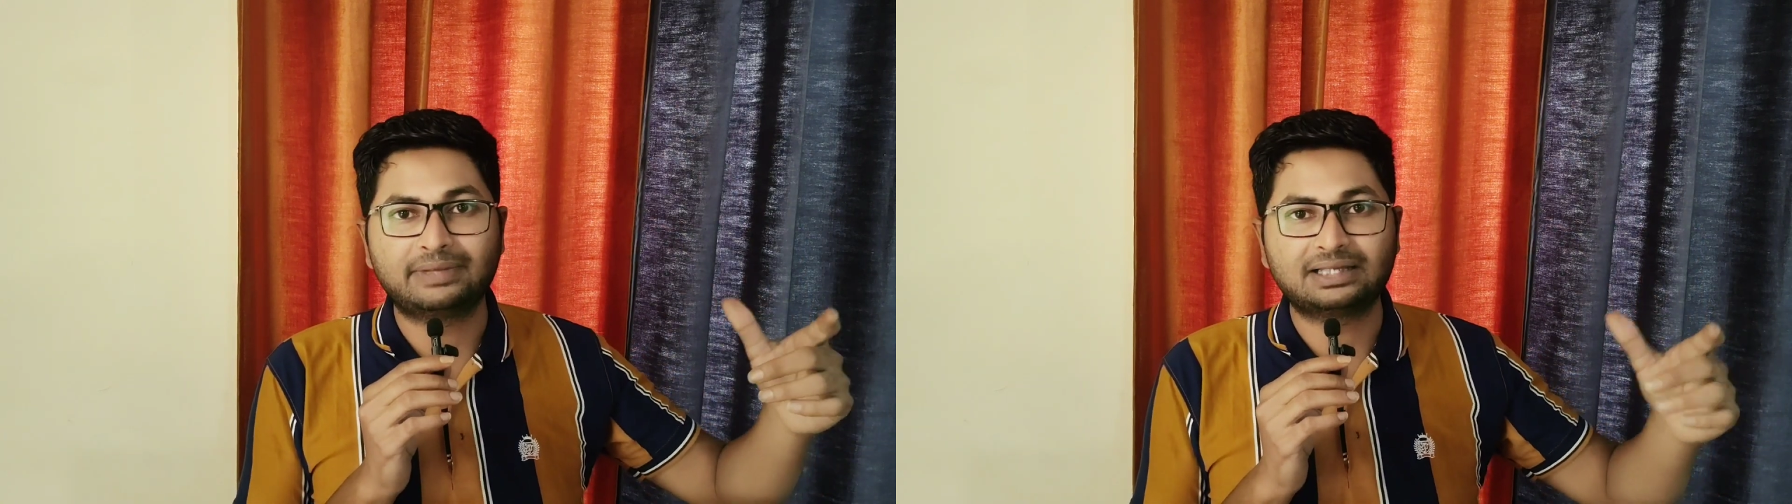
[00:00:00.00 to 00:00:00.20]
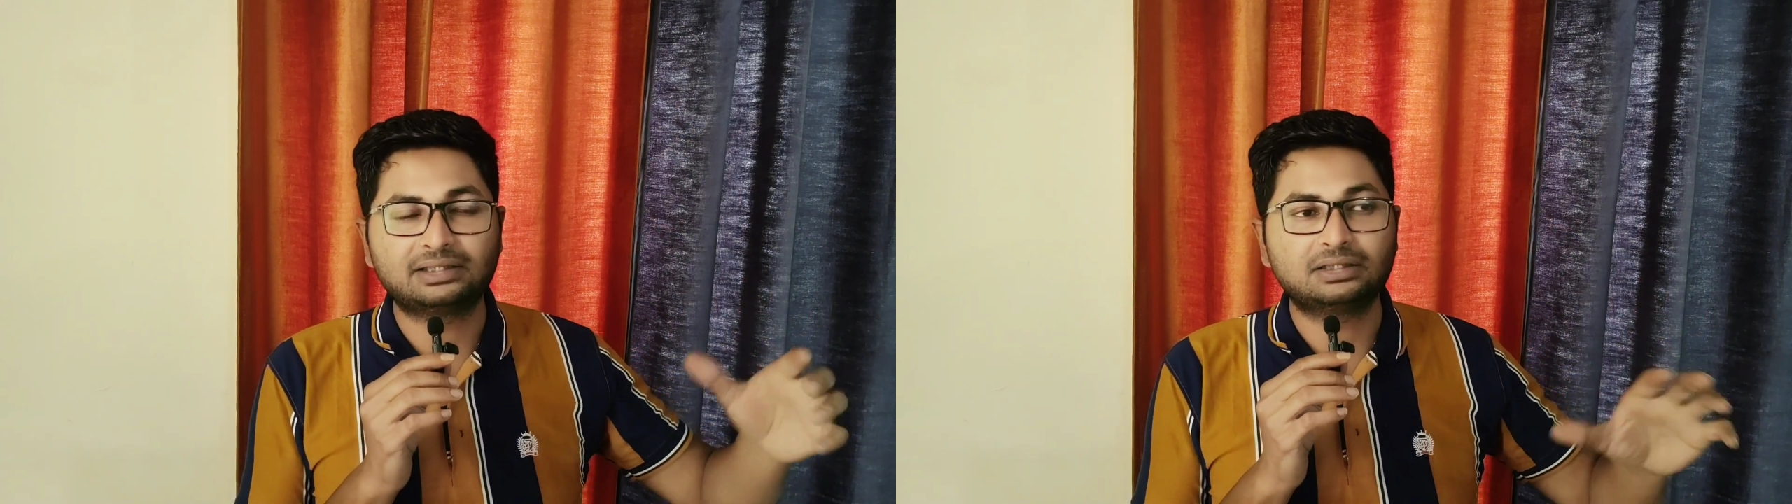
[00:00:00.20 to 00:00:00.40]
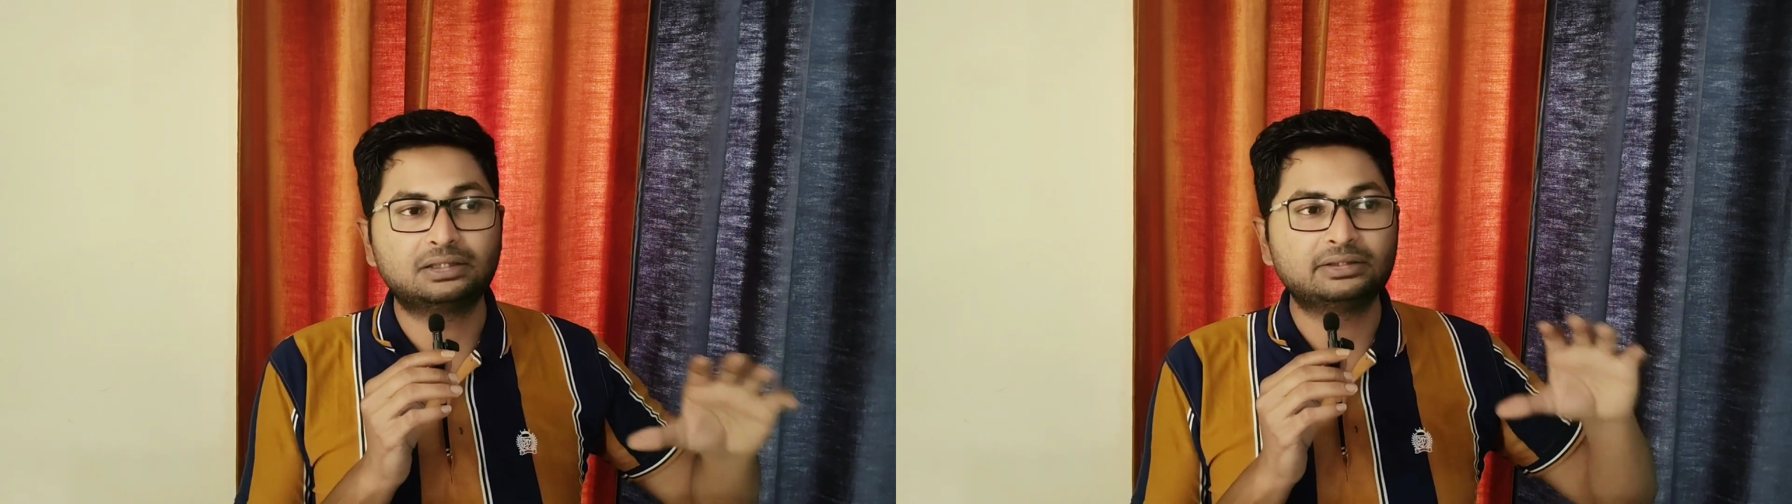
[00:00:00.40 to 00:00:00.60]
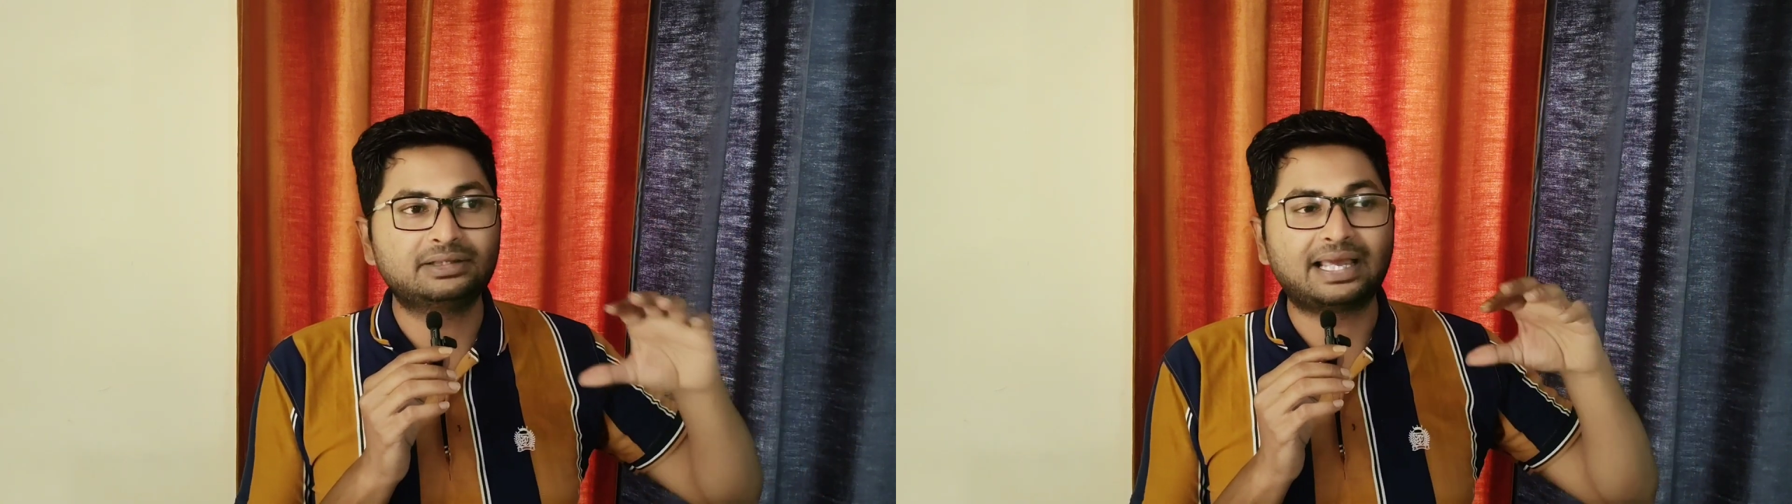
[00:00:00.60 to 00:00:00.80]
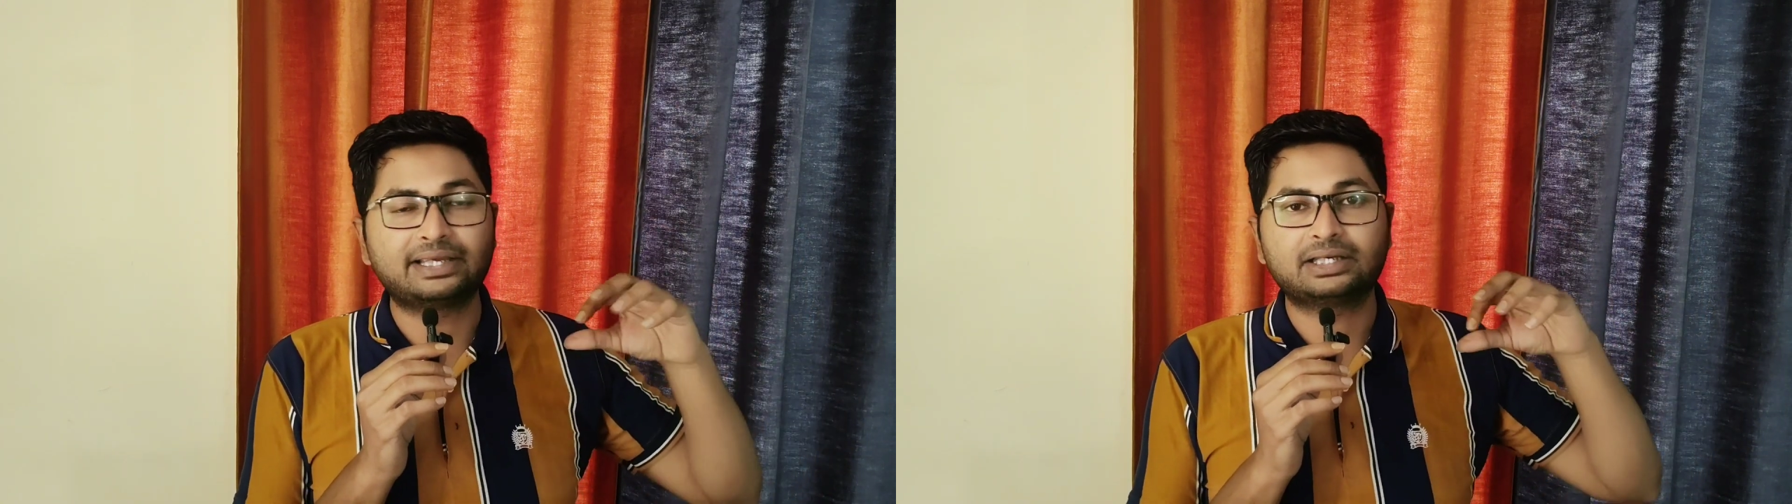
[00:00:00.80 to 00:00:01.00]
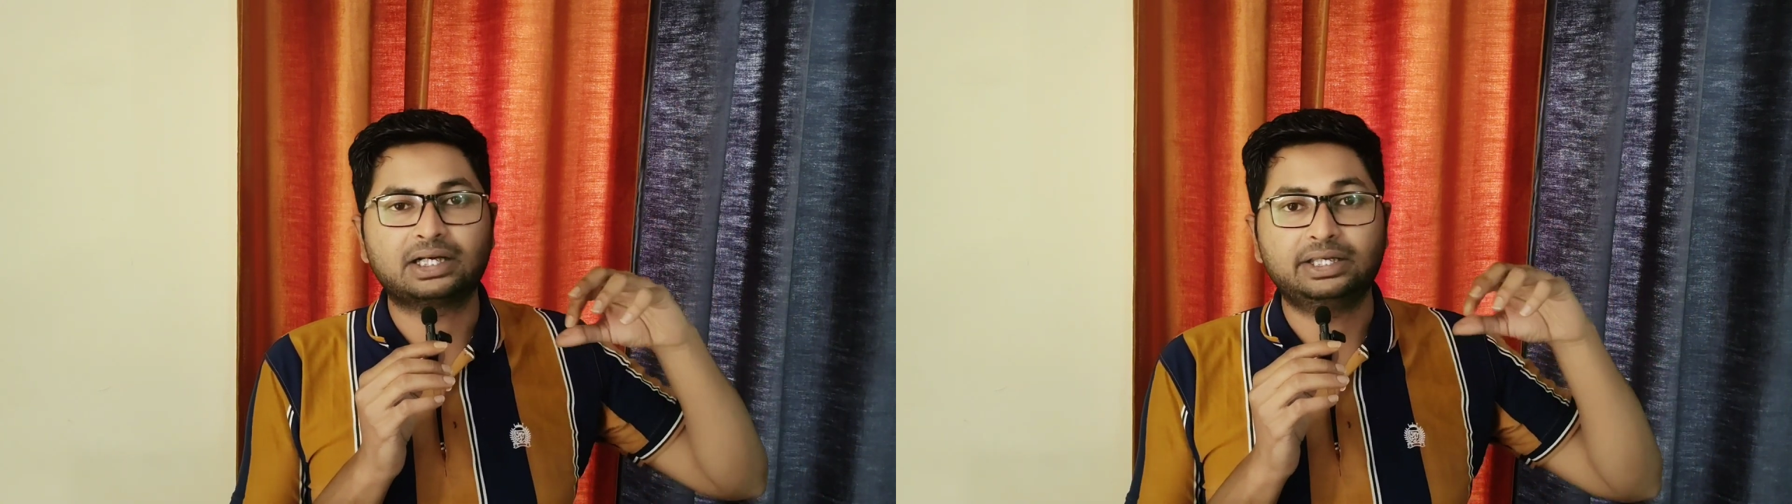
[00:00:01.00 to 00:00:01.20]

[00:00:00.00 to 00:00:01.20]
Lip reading: method like